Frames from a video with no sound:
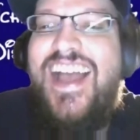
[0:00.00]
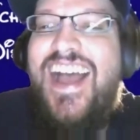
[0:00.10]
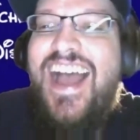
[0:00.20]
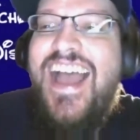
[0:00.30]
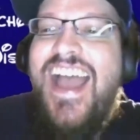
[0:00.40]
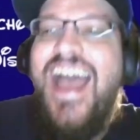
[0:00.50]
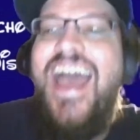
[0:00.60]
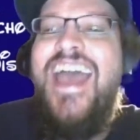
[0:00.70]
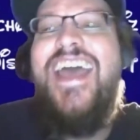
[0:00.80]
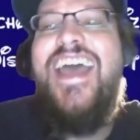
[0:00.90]
And
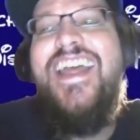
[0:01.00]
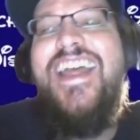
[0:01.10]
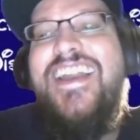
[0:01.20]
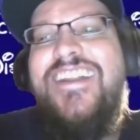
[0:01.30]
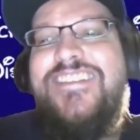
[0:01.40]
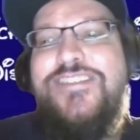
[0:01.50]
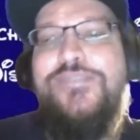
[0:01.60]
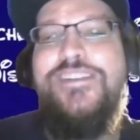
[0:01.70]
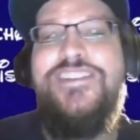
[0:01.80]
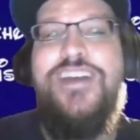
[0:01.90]
to
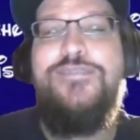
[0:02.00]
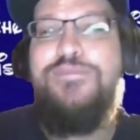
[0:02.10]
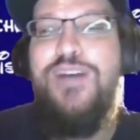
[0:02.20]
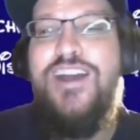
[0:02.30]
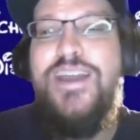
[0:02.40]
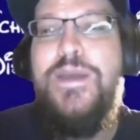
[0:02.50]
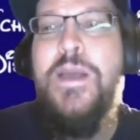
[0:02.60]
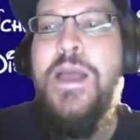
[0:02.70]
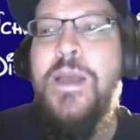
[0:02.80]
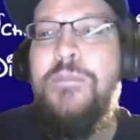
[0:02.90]
which I responded,
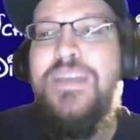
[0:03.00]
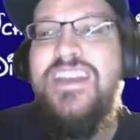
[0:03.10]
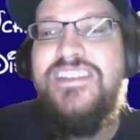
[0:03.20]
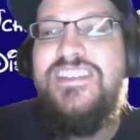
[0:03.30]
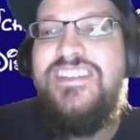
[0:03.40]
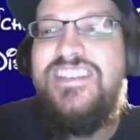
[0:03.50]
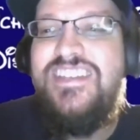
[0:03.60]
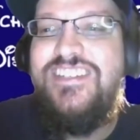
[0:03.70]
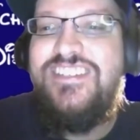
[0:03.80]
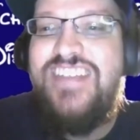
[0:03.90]
"Because it's
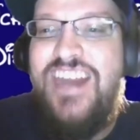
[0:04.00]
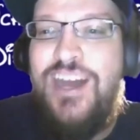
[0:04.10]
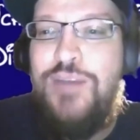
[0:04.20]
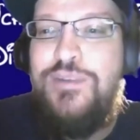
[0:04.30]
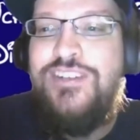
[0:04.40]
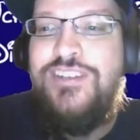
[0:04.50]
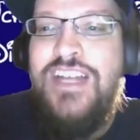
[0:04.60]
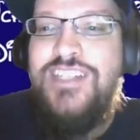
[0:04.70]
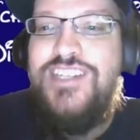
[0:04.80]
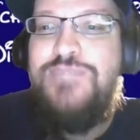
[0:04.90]
still terrible.
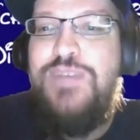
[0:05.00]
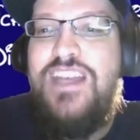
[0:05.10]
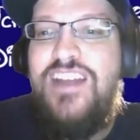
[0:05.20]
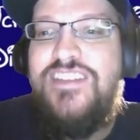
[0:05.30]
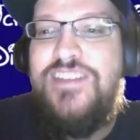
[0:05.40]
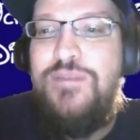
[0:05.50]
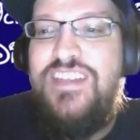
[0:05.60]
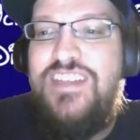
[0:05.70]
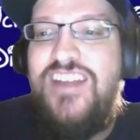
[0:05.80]
Just because something